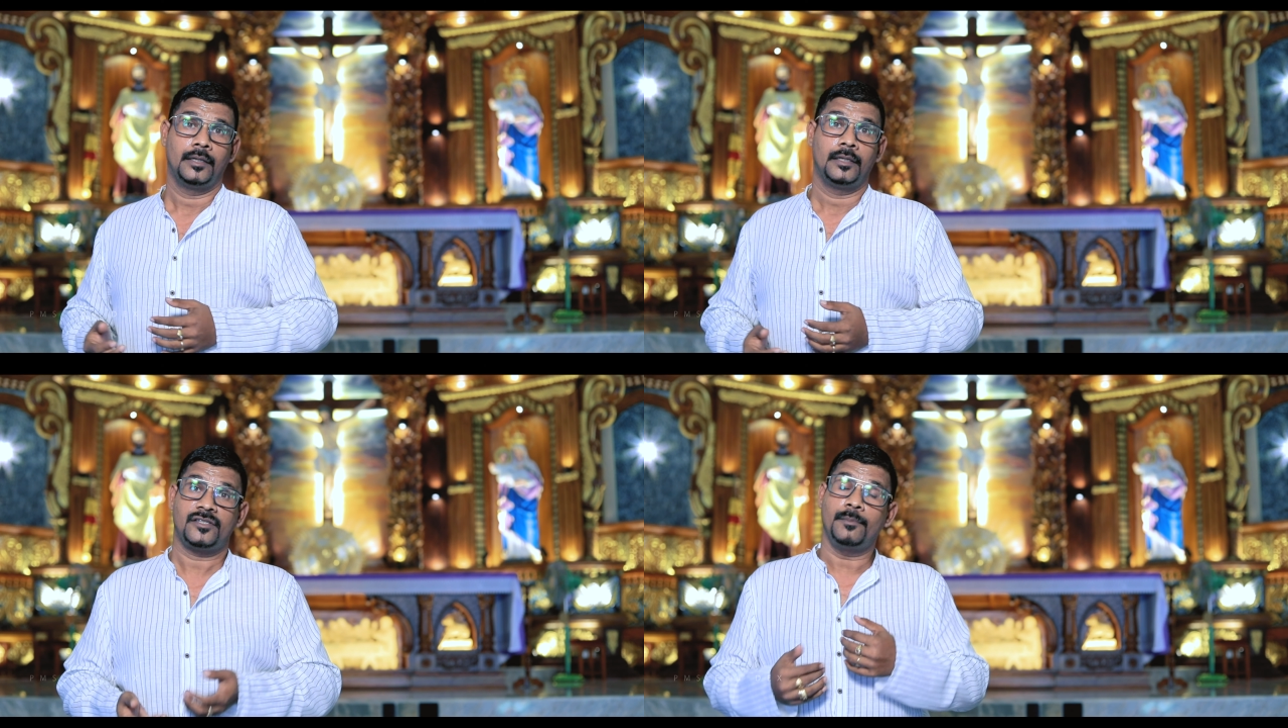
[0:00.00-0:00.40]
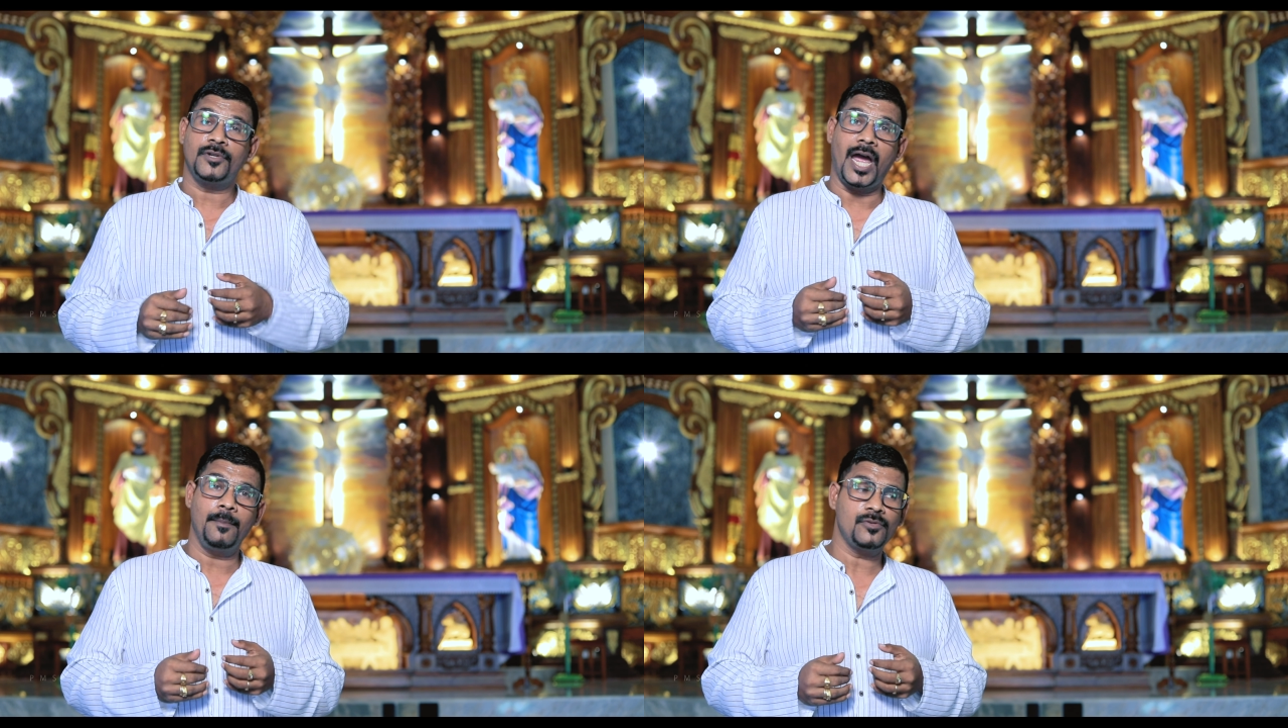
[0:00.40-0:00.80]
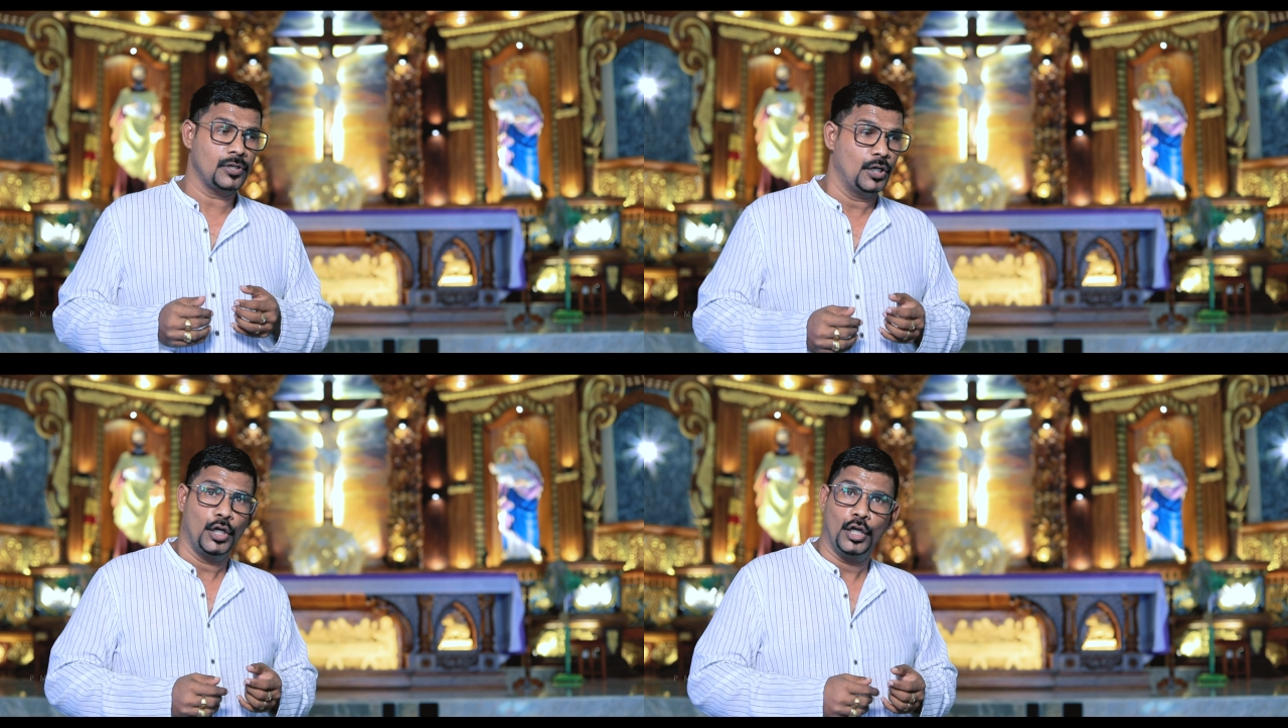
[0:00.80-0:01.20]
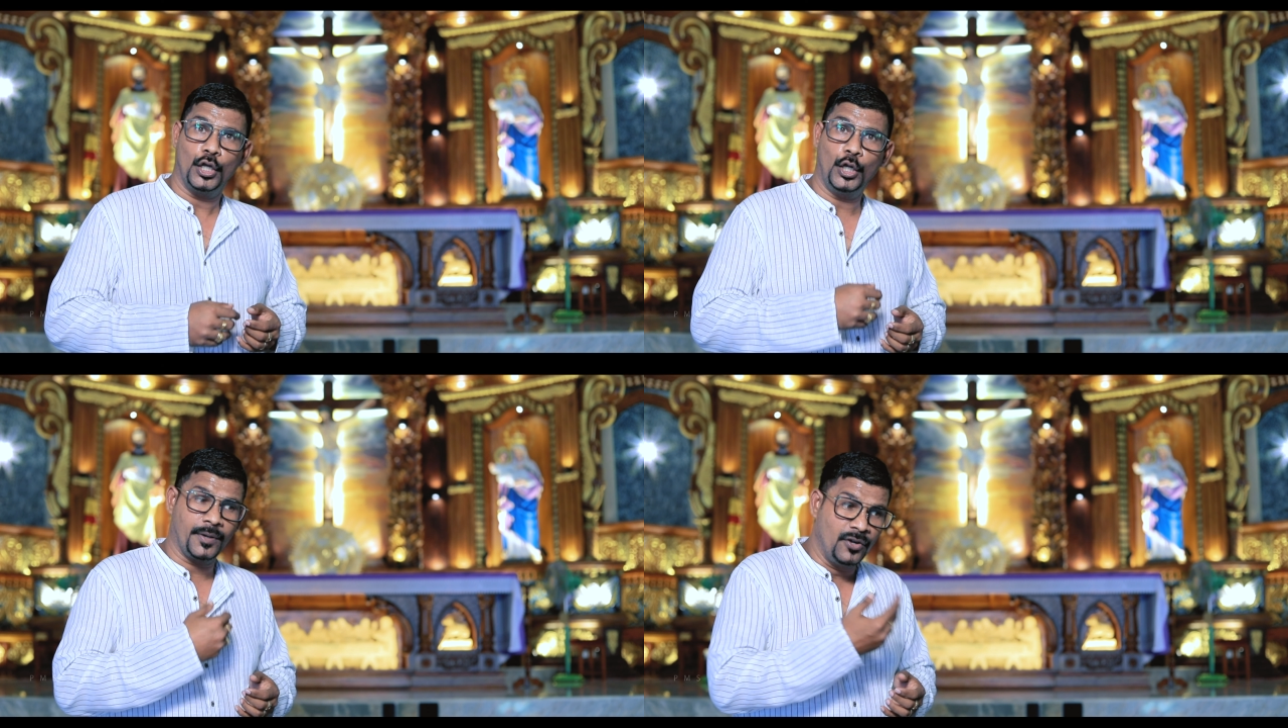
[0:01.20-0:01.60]
Sometimes
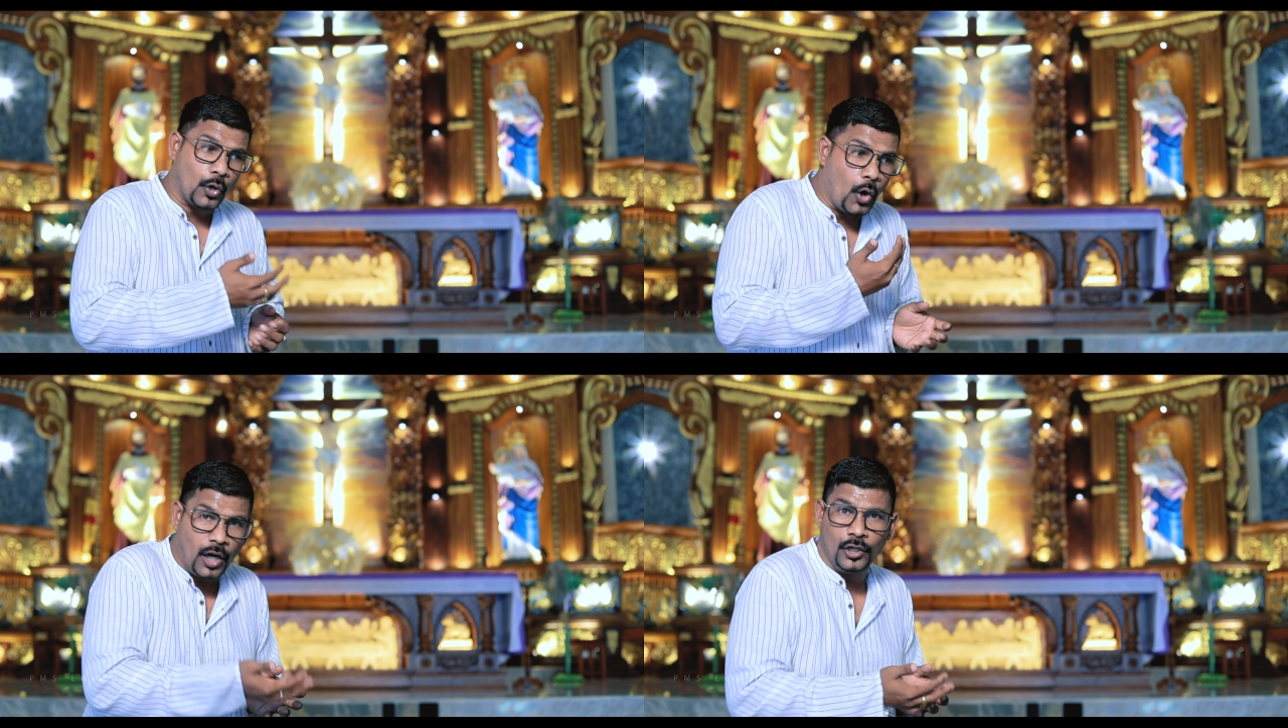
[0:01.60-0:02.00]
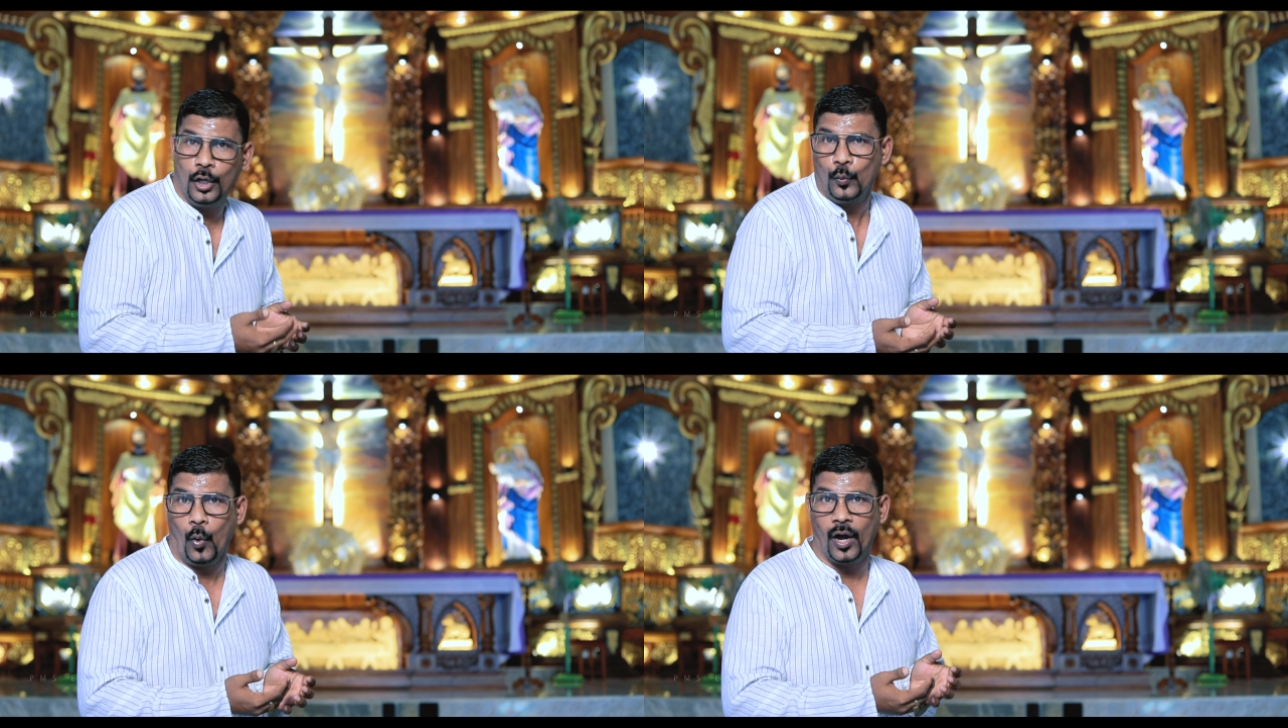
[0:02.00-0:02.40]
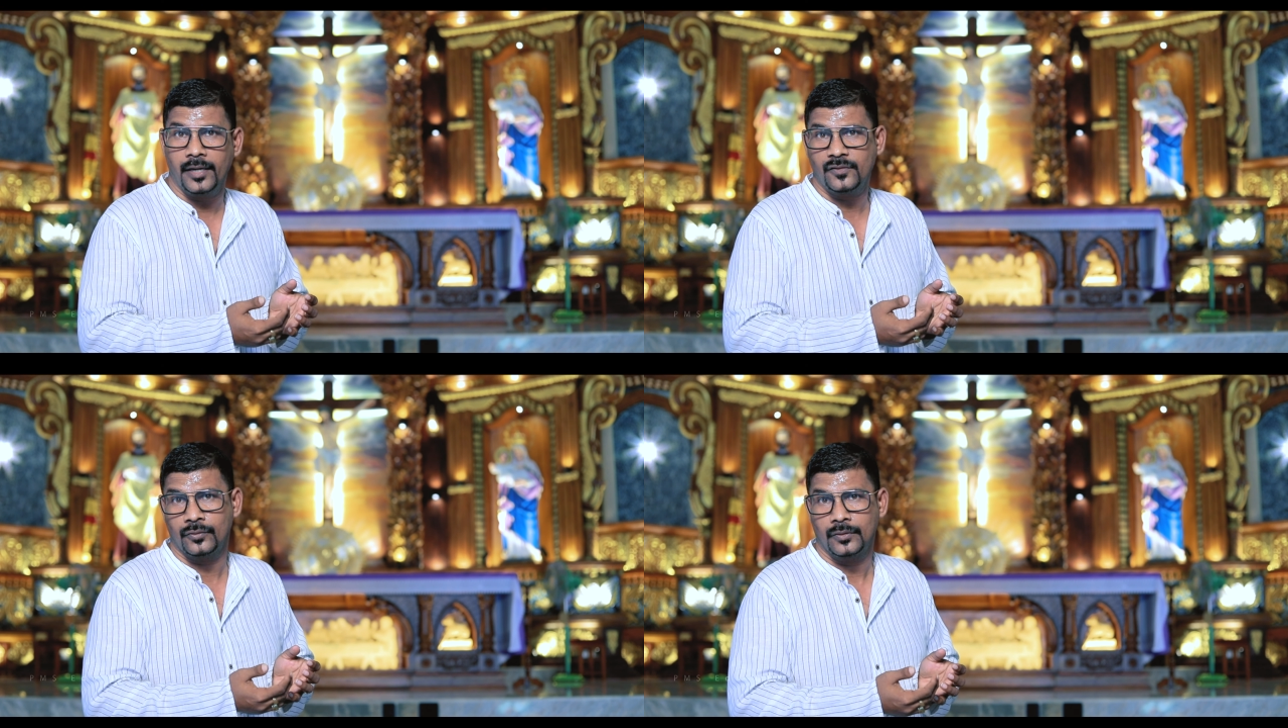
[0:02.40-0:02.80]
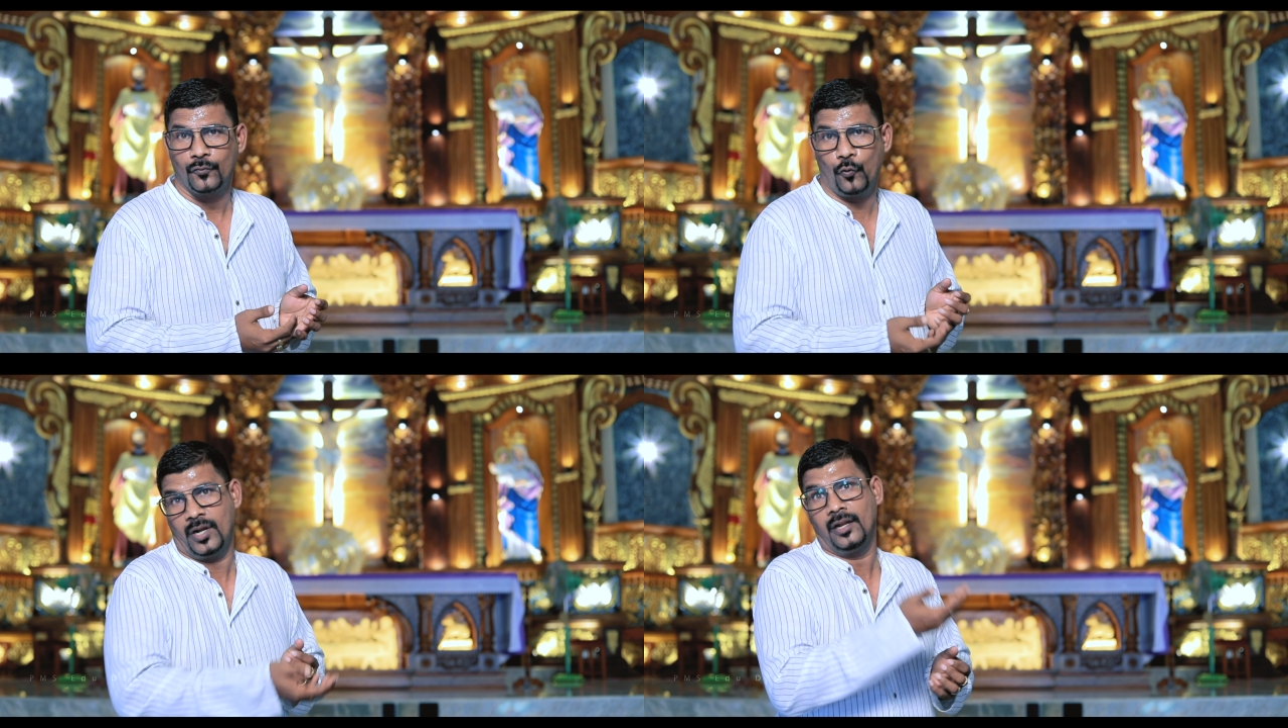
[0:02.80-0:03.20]
you can record your voice
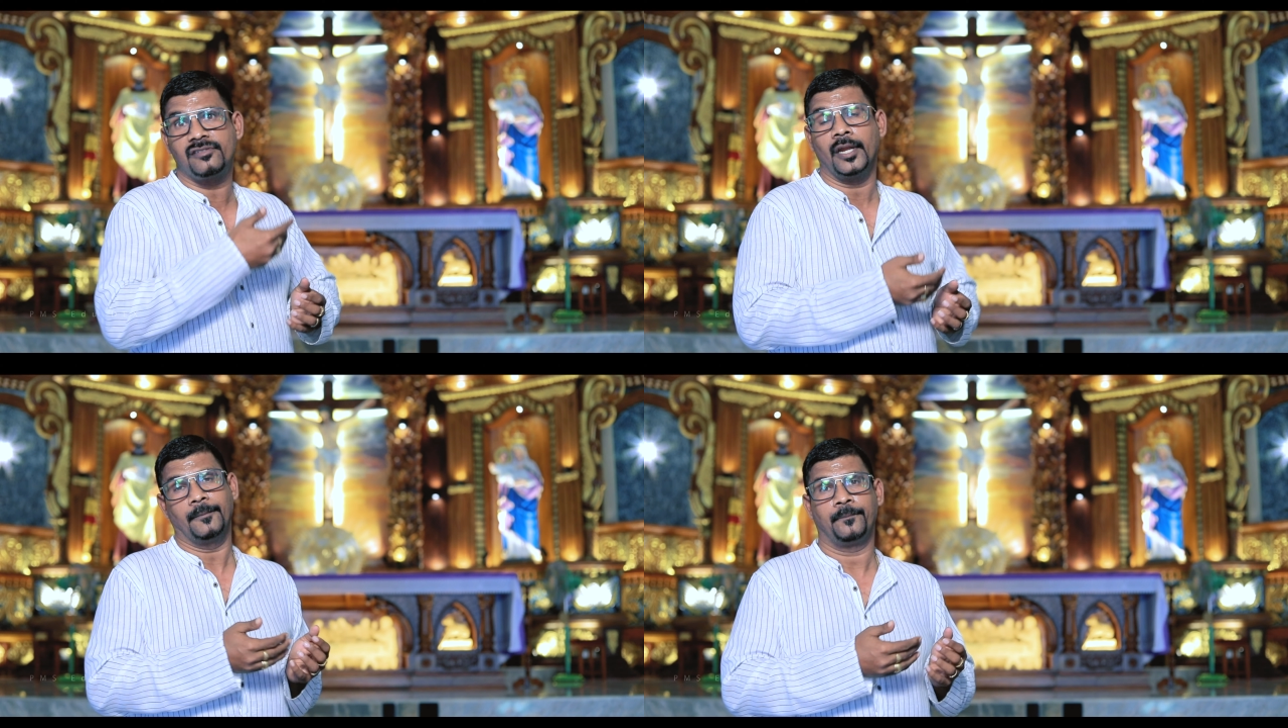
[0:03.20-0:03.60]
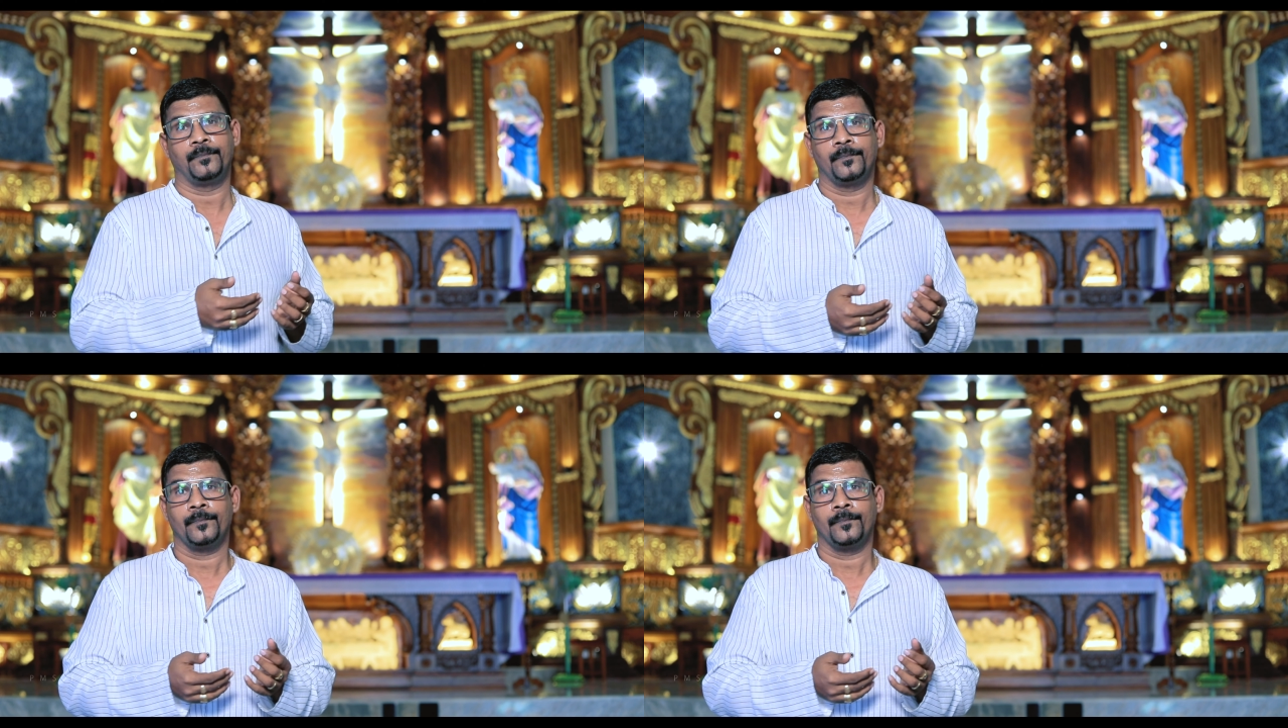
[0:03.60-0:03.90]
for listening.